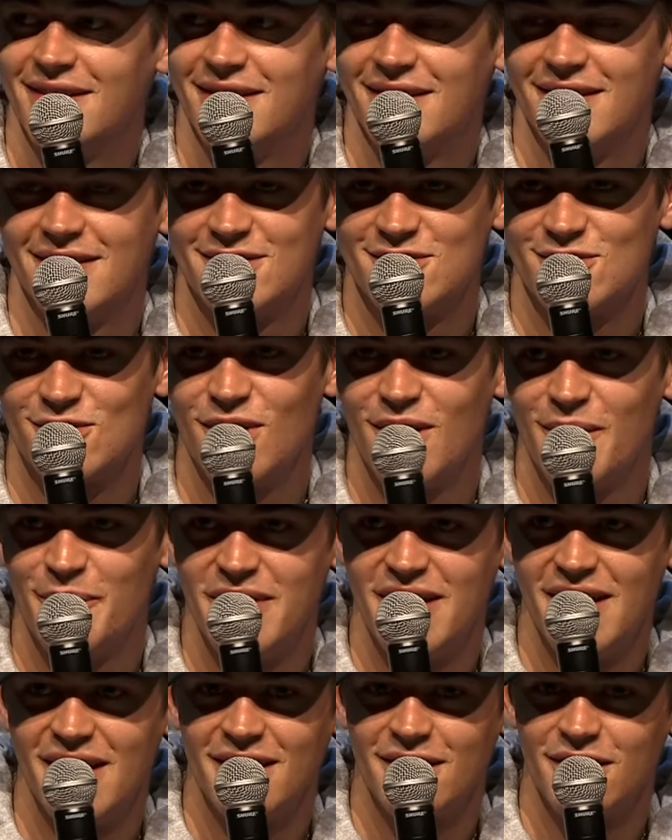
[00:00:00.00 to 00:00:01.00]
It's got to be
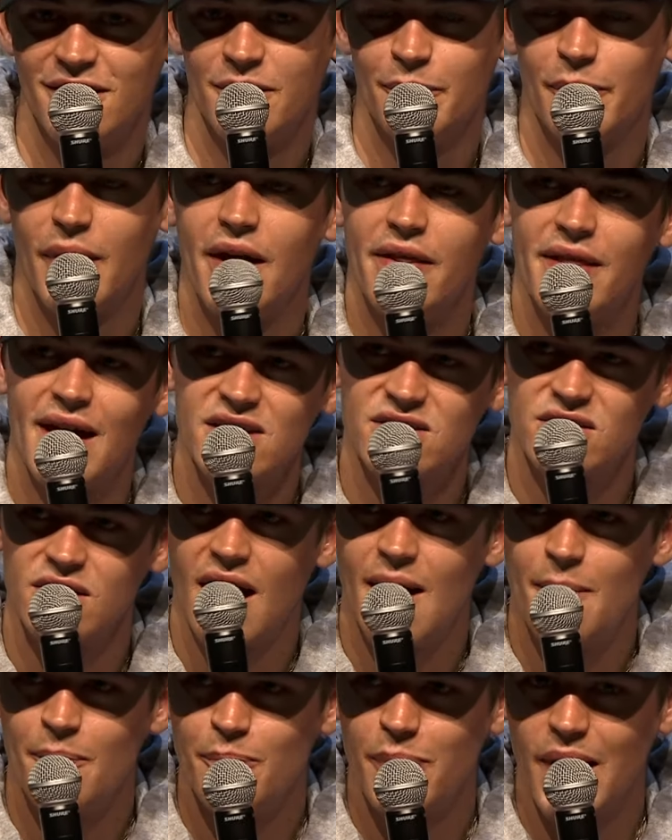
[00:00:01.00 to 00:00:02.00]
England, but that's,
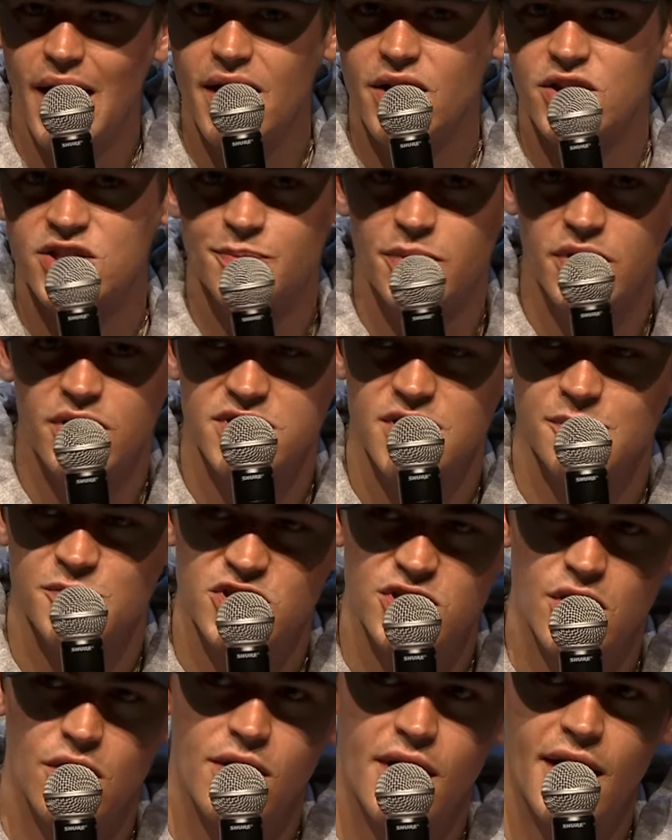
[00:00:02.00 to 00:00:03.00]
I'm biased because I'm
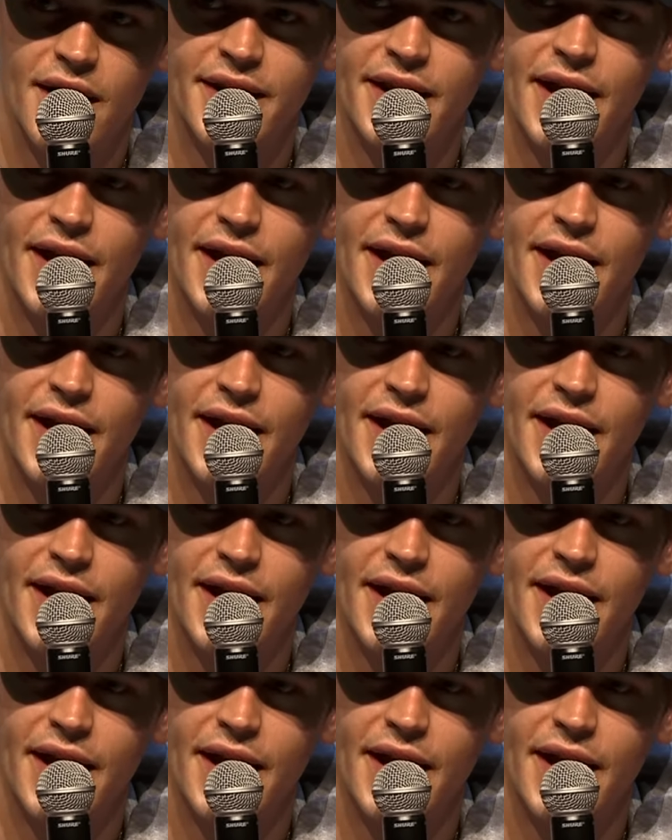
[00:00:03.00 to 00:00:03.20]
so lucky.